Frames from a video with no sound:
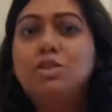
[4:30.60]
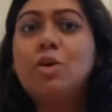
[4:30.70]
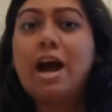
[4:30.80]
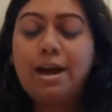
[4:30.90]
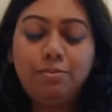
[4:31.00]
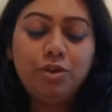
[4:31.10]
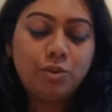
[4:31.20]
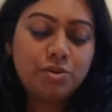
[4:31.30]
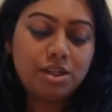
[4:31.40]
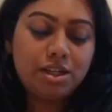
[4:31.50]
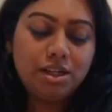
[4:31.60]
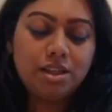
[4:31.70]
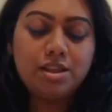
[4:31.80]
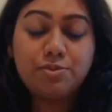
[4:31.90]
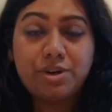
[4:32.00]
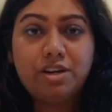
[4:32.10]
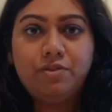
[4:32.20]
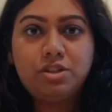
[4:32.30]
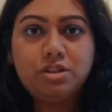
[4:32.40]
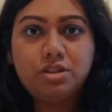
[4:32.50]
So I'm using this bread
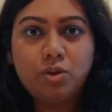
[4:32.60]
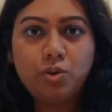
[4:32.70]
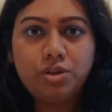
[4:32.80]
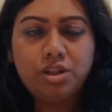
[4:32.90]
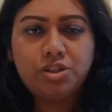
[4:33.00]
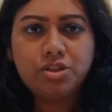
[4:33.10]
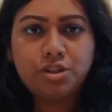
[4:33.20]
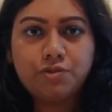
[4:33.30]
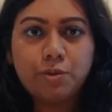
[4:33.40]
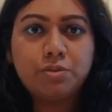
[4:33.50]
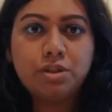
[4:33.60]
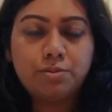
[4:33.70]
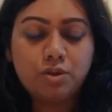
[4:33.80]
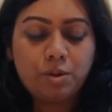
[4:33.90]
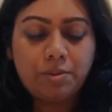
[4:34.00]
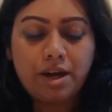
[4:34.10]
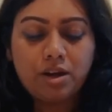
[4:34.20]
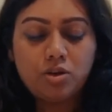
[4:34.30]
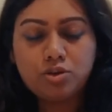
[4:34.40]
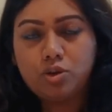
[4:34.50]
which is the Oatalicious from Tip Top. I
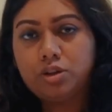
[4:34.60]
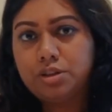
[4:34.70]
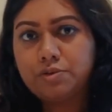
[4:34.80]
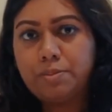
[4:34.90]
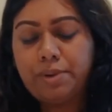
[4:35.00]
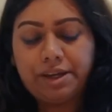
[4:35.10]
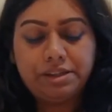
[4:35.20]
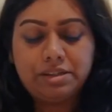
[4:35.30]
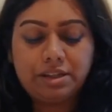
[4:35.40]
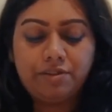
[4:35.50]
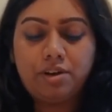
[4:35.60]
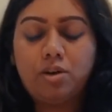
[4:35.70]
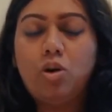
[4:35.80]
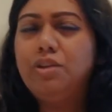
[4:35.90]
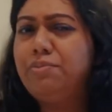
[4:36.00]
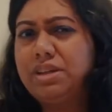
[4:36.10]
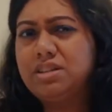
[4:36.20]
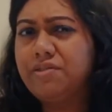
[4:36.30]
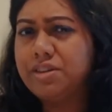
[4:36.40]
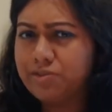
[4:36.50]
also got this from Pack and Save. All of my
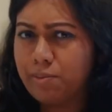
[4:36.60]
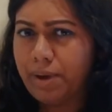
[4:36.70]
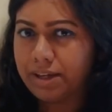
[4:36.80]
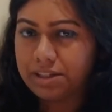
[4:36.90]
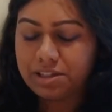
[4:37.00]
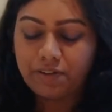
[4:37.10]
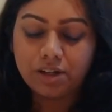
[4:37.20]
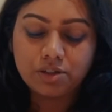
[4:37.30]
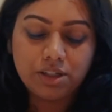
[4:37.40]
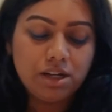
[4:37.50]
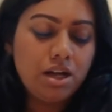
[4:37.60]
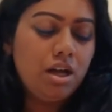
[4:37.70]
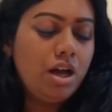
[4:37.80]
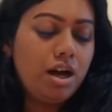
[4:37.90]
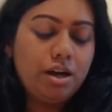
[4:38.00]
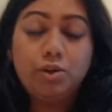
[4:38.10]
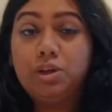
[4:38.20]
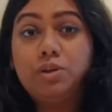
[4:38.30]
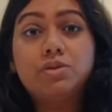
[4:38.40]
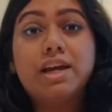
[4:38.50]
stuff is from Pack and Save actually. You
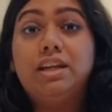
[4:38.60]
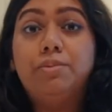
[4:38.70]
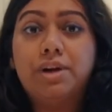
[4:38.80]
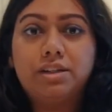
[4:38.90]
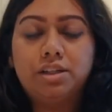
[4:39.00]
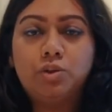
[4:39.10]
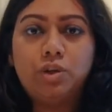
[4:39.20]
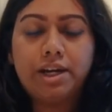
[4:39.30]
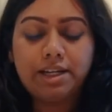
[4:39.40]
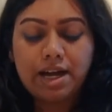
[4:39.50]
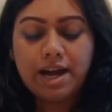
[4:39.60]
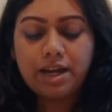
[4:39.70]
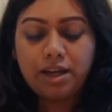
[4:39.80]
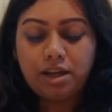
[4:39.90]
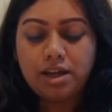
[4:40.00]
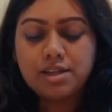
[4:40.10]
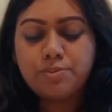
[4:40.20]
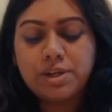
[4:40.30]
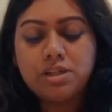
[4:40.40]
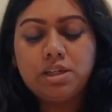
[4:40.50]
can use any bread that you like. I
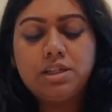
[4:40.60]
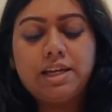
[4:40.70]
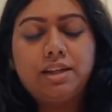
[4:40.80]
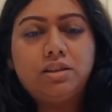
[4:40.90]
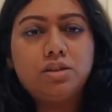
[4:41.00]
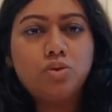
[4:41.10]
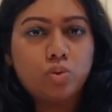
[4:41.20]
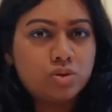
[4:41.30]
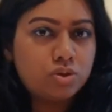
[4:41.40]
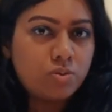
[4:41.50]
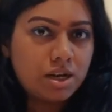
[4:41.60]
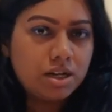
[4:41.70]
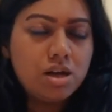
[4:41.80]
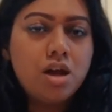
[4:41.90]
especially get the toast one